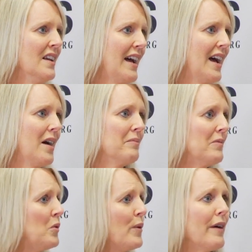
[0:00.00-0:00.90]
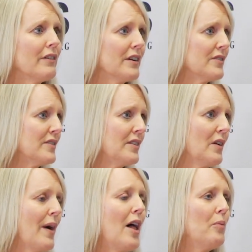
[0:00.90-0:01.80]
whoever is,
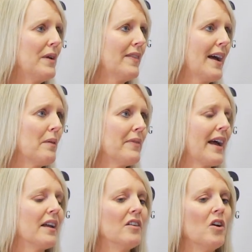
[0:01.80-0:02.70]
helping them, that